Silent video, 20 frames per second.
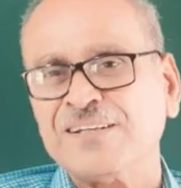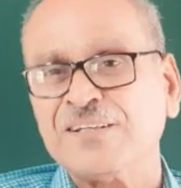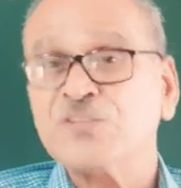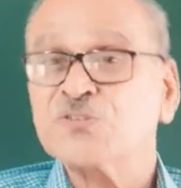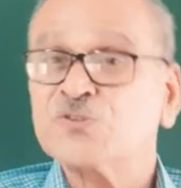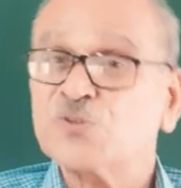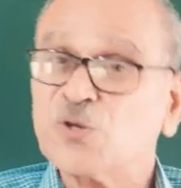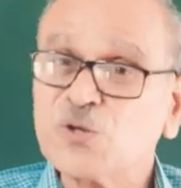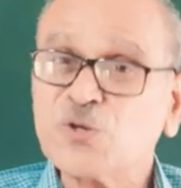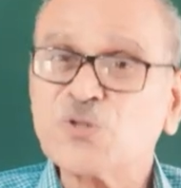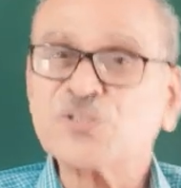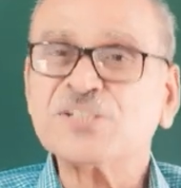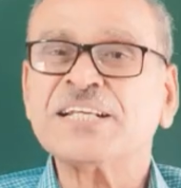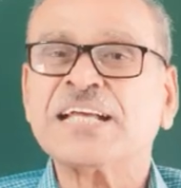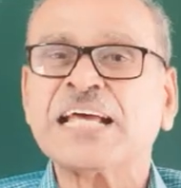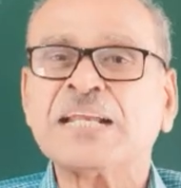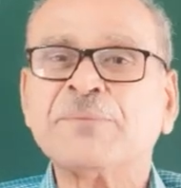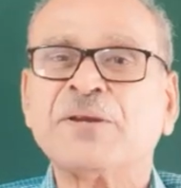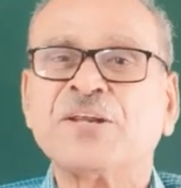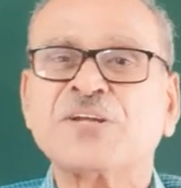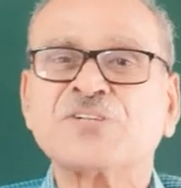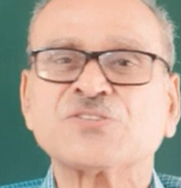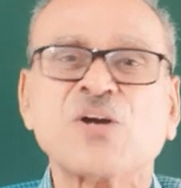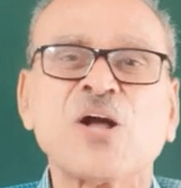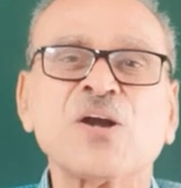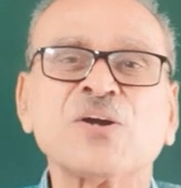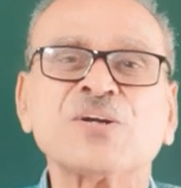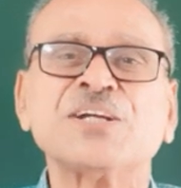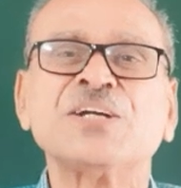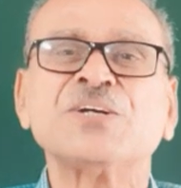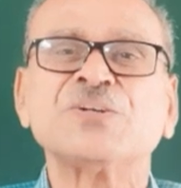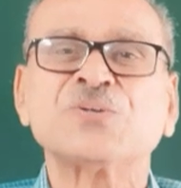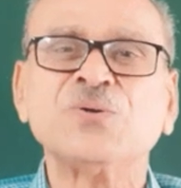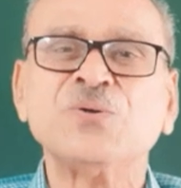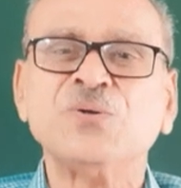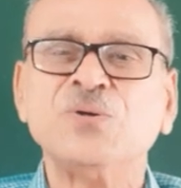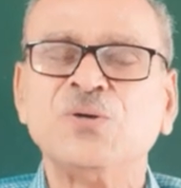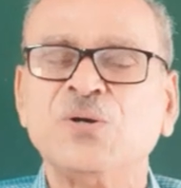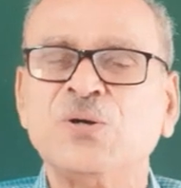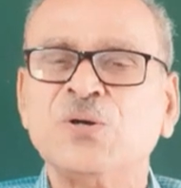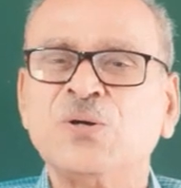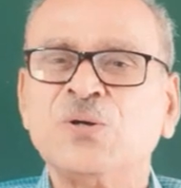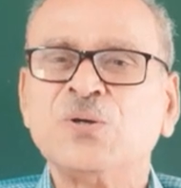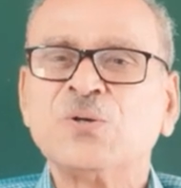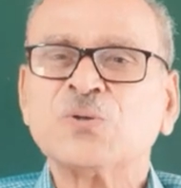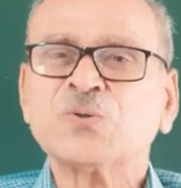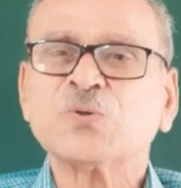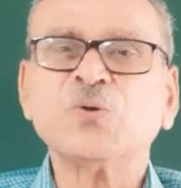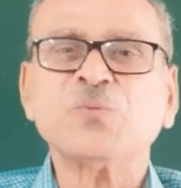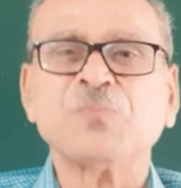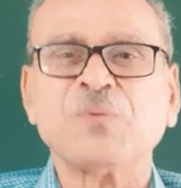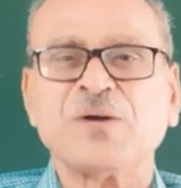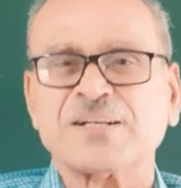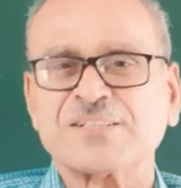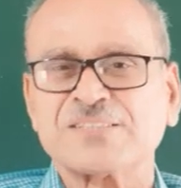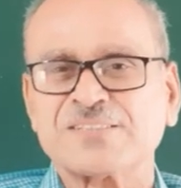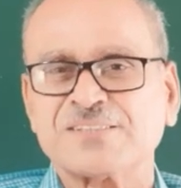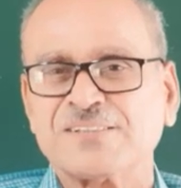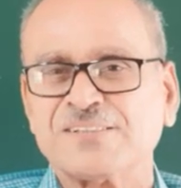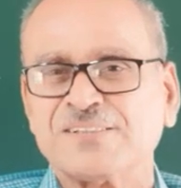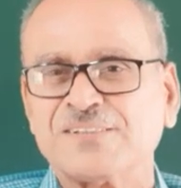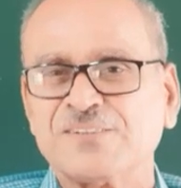solution can be resolved into 2 parts.